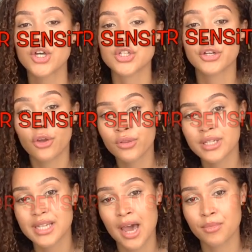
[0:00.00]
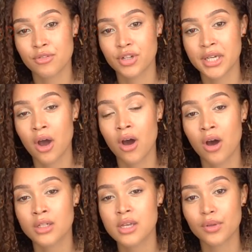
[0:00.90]
I know this can be really
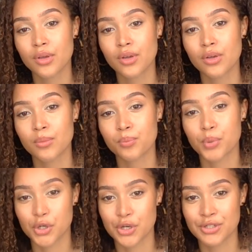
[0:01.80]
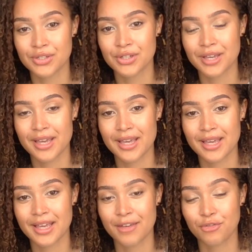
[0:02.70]
hard because
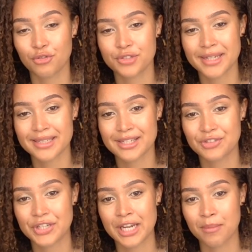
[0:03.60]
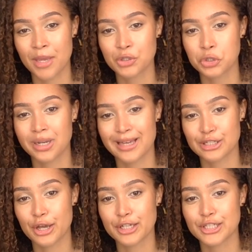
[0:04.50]
if you have sensitive skin, it makes you less
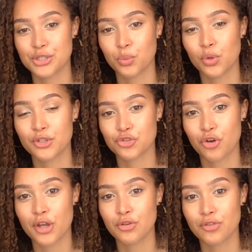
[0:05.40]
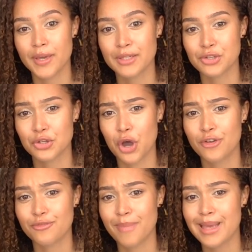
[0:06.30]
likely to want to try new things and kind
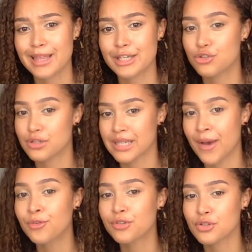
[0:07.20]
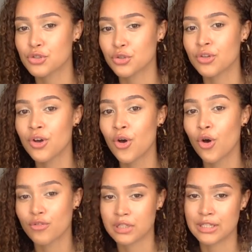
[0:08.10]
of make things yourself, because you're
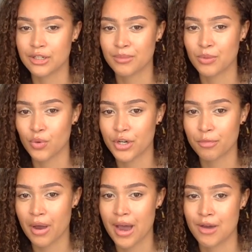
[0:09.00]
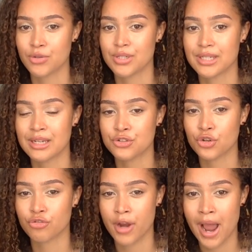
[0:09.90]
obviously going to be worried about how your skin is
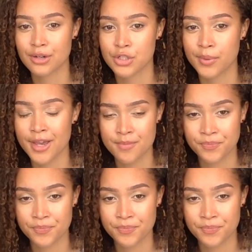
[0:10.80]
going to react to it.